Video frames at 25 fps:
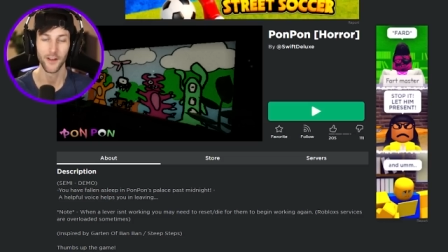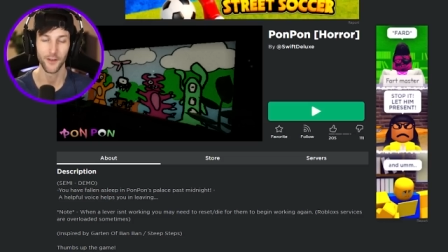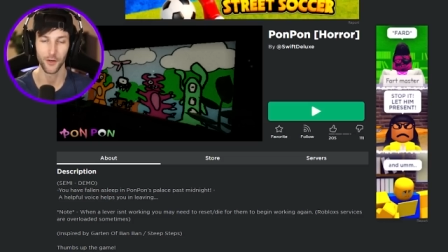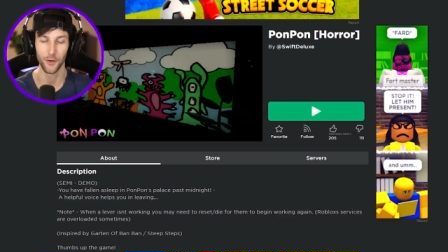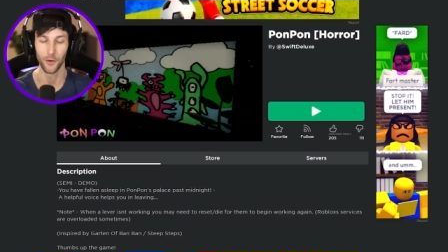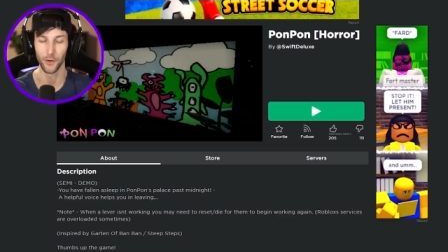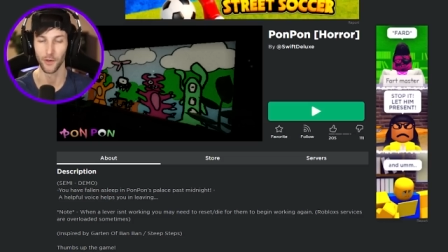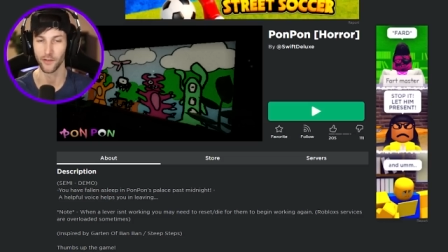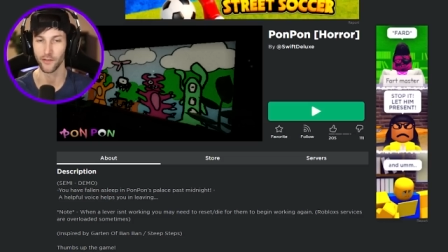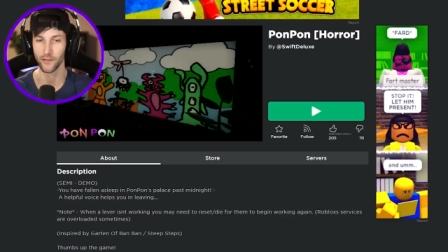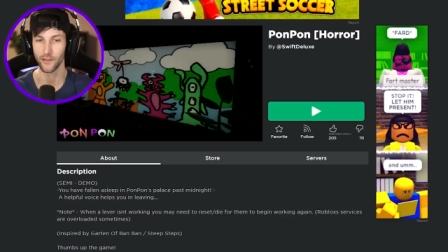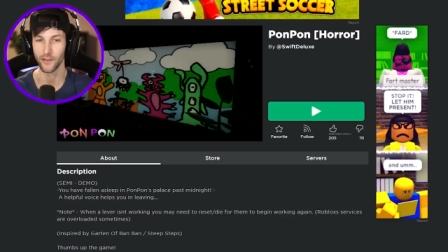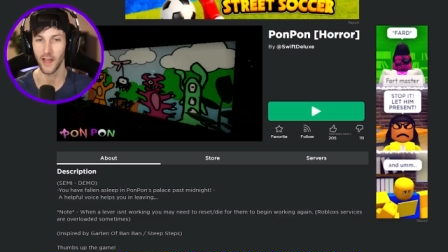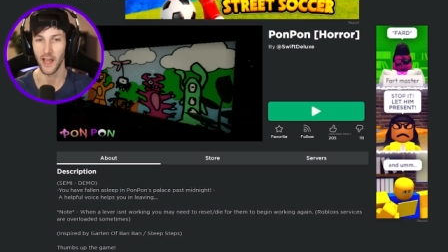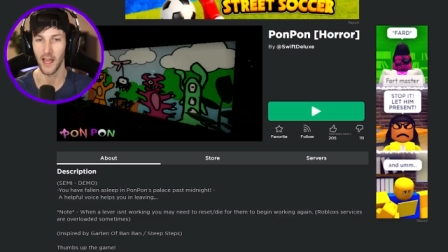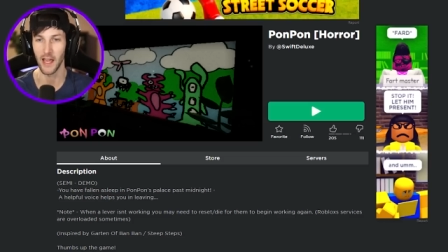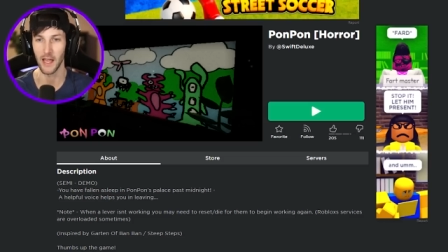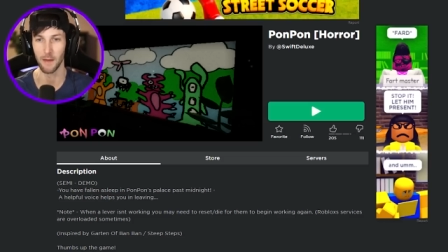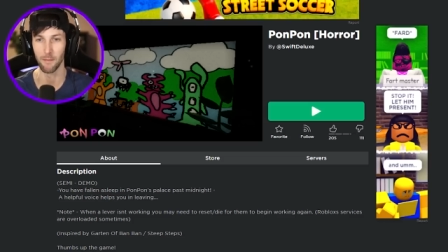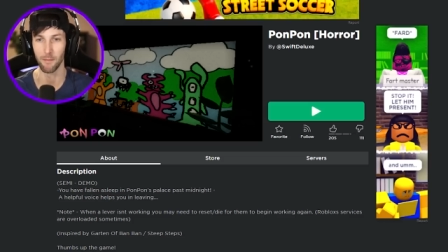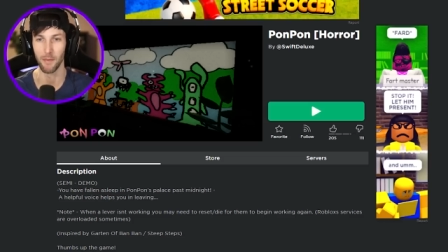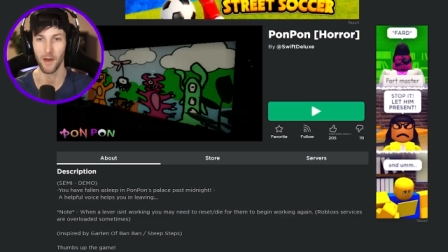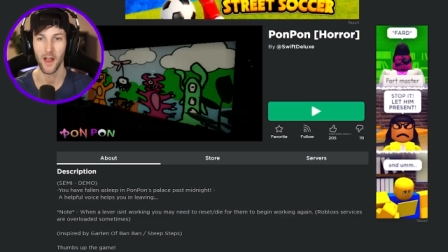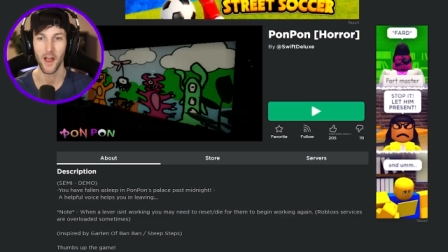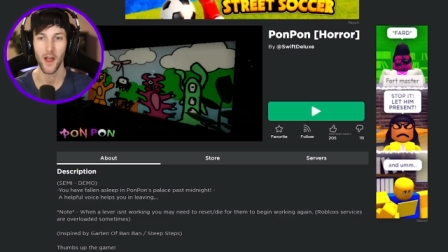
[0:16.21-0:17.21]
to
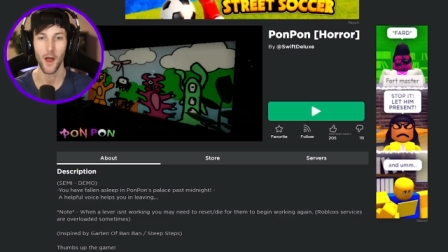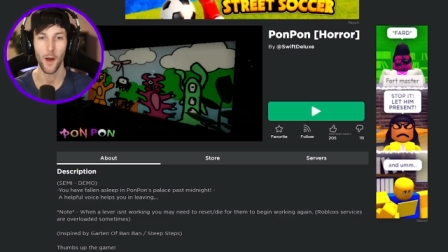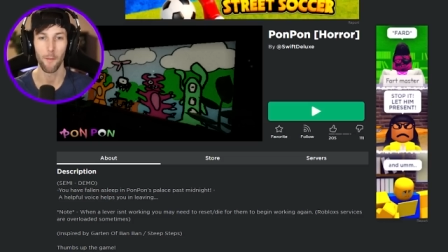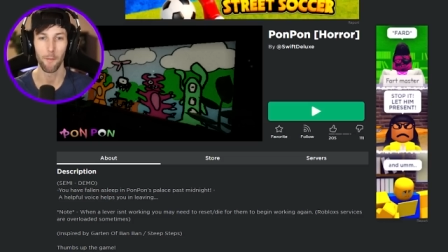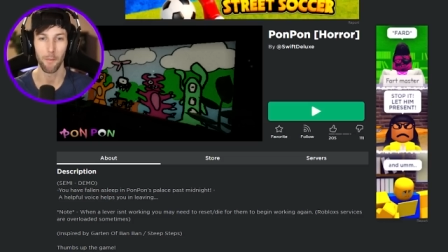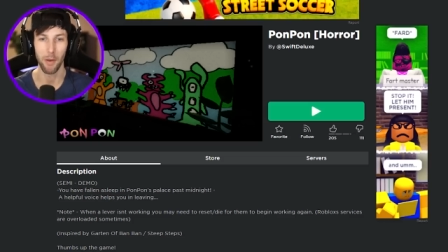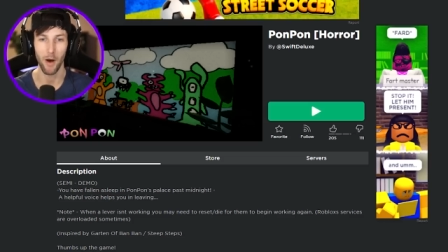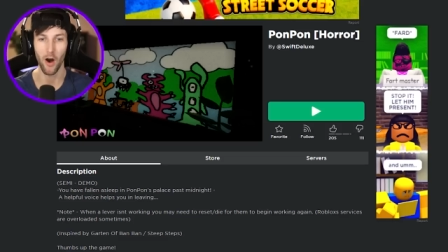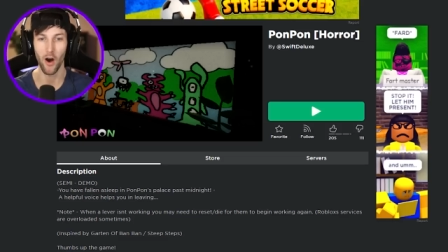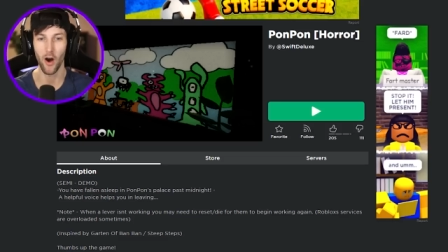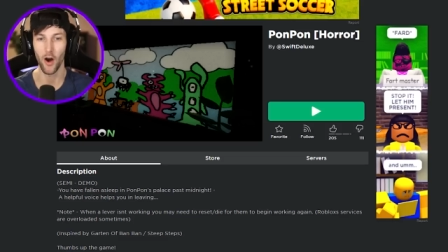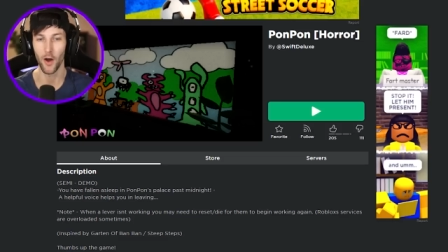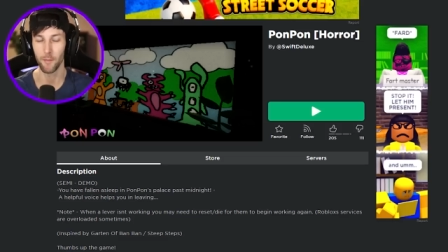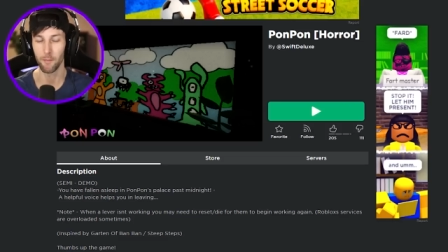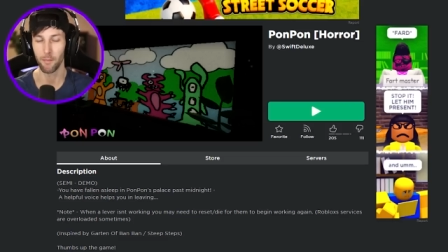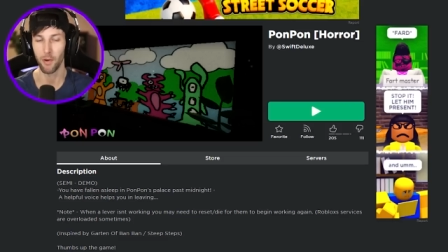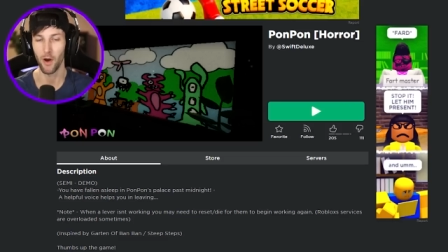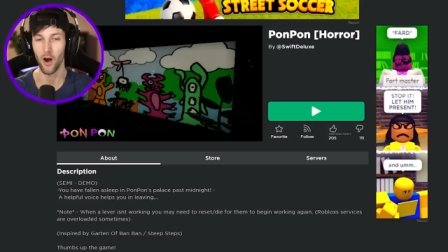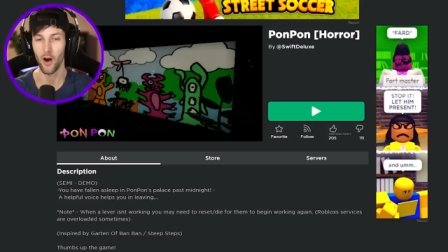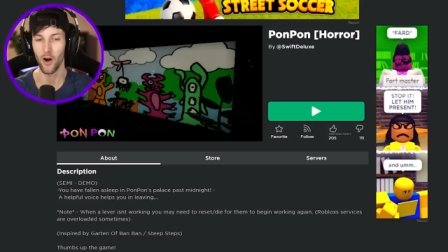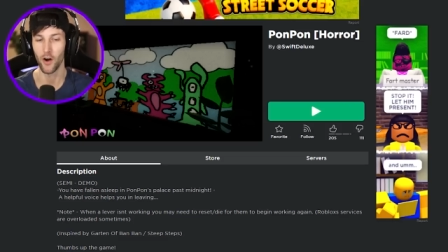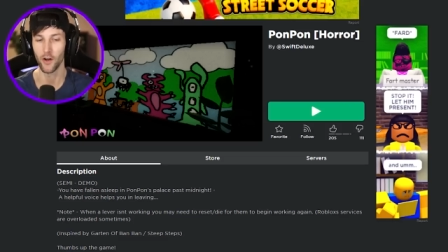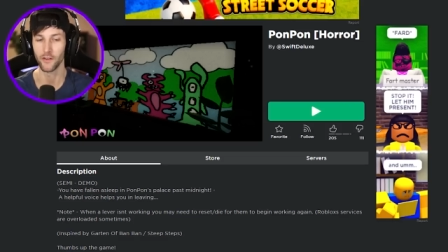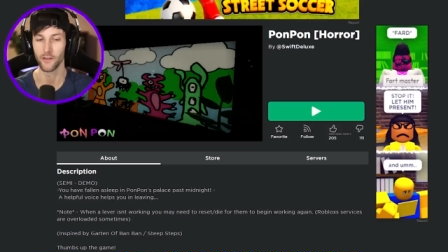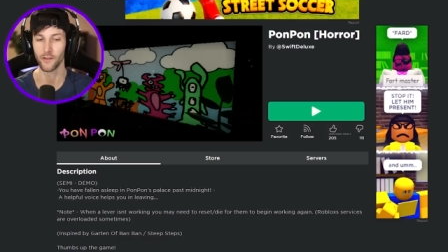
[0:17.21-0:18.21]
escape
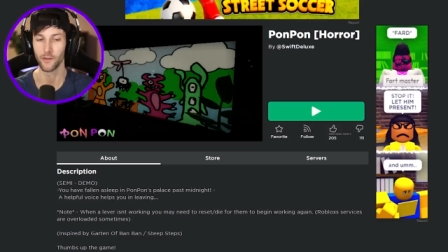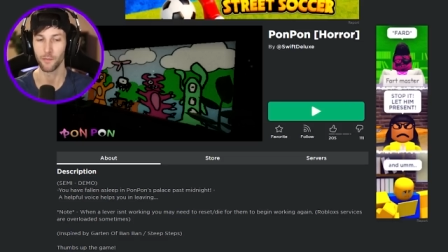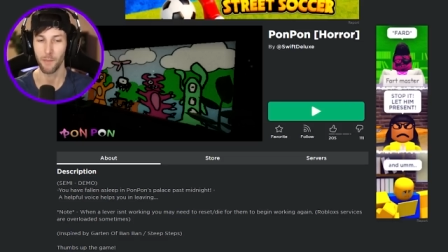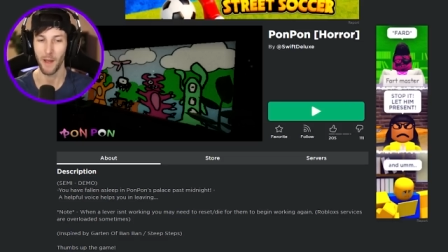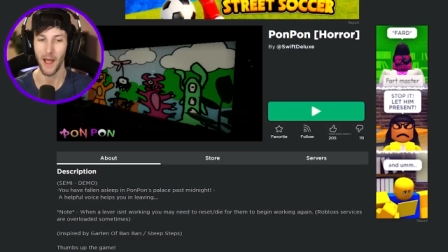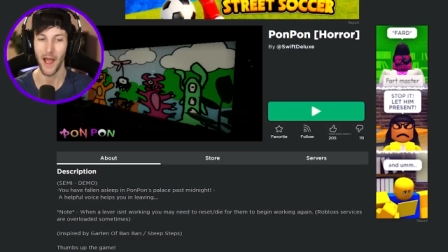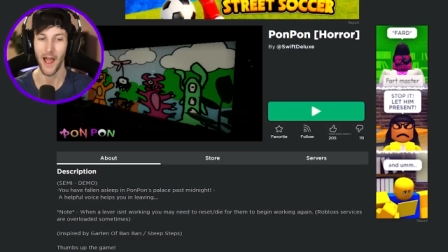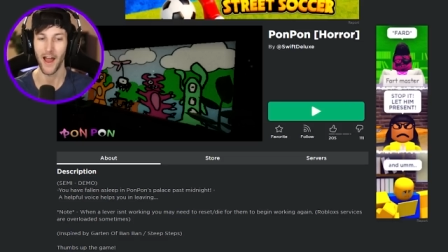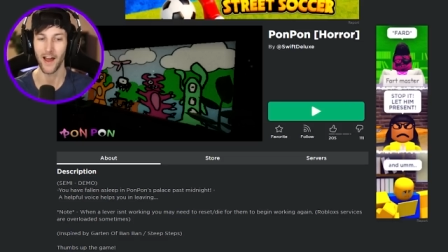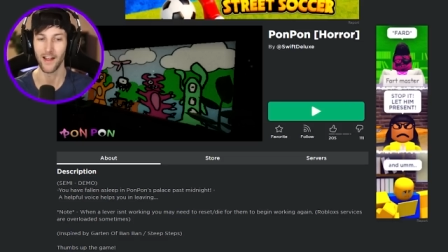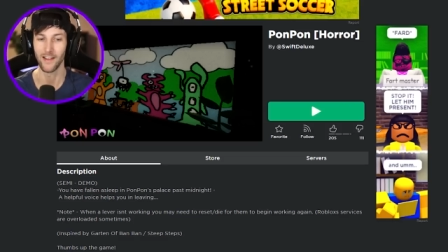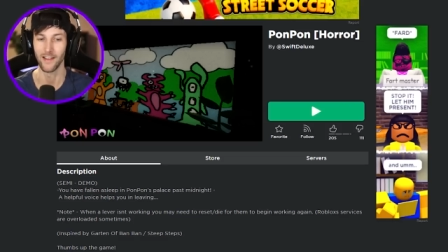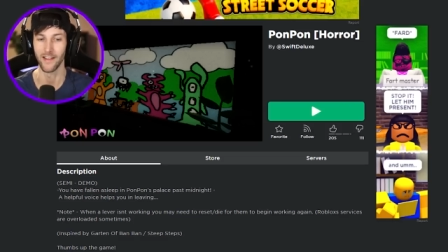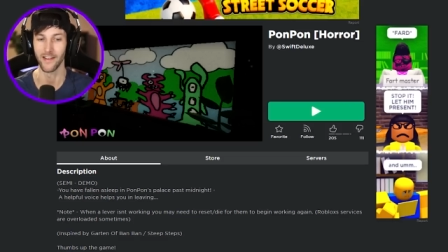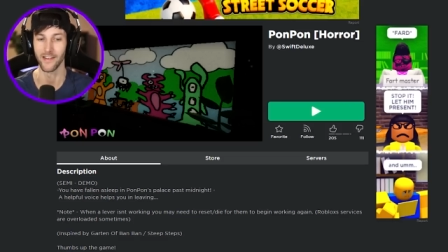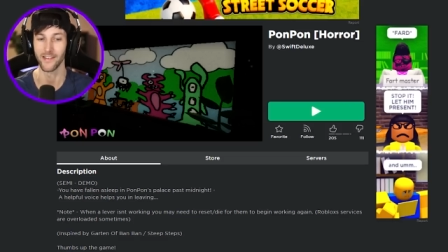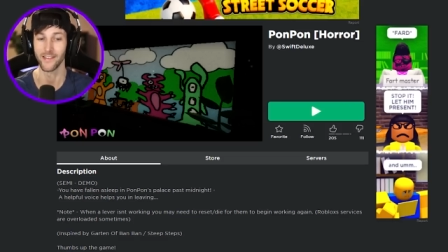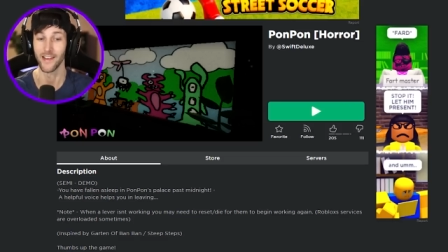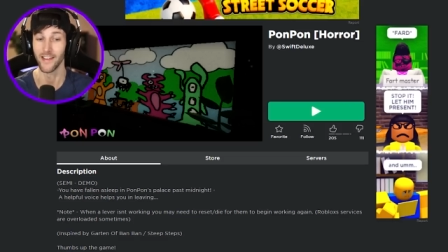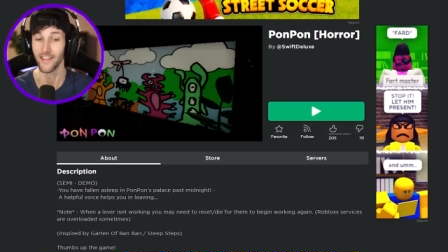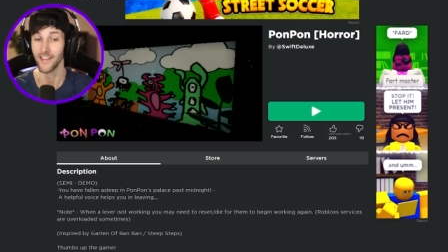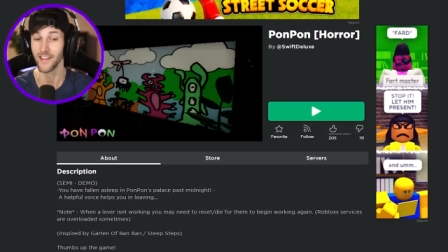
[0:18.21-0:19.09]
PonPon's palace.